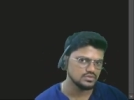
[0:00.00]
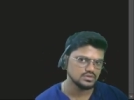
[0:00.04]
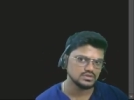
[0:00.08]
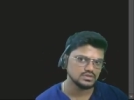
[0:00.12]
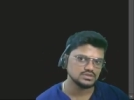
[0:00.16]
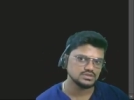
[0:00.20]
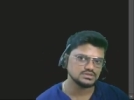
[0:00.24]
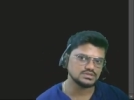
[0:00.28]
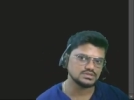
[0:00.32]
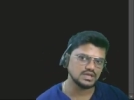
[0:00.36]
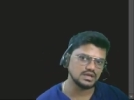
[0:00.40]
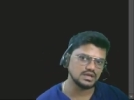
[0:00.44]

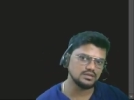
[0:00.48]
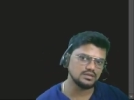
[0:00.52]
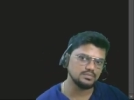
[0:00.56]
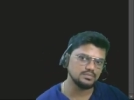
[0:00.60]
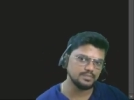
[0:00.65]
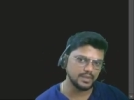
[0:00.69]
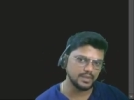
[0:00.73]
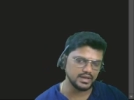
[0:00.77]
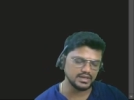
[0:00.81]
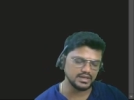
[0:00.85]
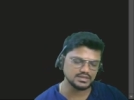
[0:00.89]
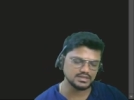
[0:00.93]
sin
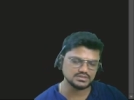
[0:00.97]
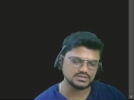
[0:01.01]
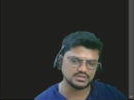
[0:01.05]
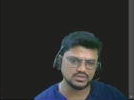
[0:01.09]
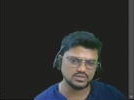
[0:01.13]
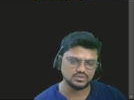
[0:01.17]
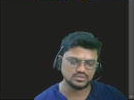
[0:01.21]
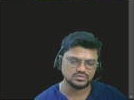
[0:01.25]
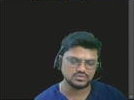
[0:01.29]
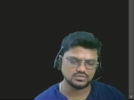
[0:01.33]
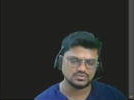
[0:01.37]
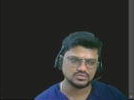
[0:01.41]
pi is
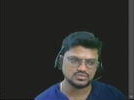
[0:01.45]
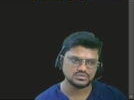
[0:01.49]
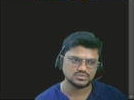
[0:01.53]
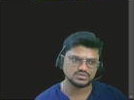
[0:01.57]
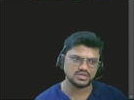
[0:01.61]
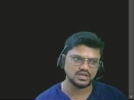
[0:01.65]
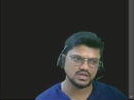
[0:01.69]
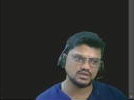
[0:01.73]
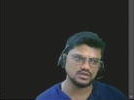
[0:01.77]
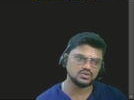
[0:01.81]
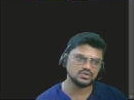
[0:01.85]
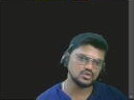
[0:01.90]
0,
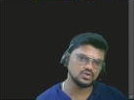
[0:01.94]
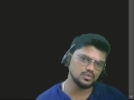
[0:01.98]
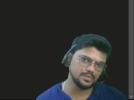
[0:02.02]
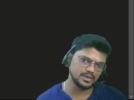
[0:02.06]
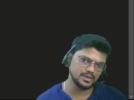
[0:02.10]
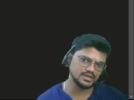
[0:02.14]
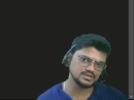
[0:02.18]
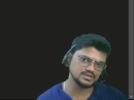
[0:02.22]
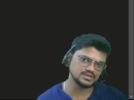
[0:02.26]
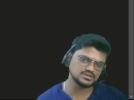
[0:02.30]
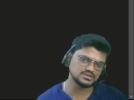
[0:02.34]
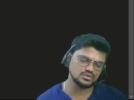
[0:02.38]
sin 2
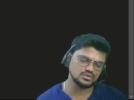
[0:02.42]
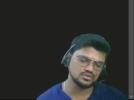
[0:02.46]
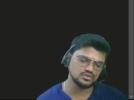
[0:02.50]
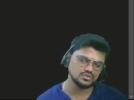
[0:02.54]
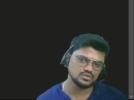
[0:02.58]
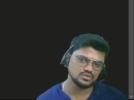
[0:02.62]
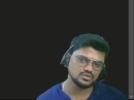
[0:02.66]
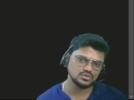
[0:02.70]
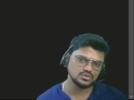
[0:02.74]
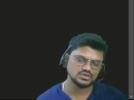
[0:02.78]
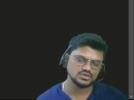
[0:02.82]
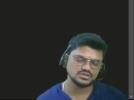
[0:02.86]
pi is 0,
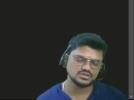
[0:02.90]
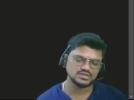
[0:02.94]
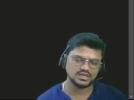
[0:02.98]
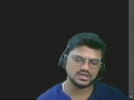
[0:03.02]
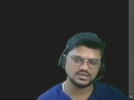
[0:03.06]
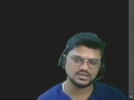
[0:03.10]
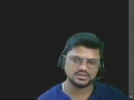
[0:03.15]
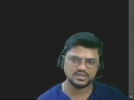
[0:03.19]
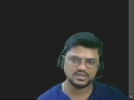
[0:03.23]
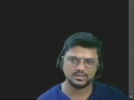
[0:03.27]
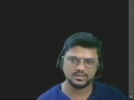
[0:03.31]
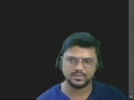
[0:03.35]

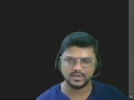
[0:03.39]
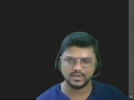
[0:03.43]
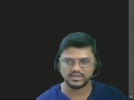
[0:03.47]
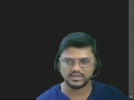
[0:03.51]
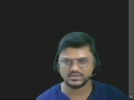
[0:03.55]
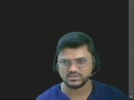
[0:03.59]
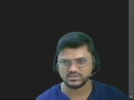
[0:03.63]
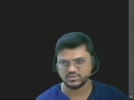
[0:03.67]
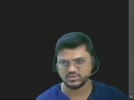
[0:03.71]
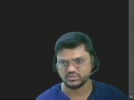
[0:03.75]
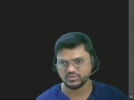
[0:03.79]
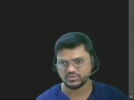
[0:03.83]
sin 3 pi
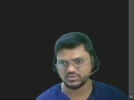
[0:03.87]
is 0.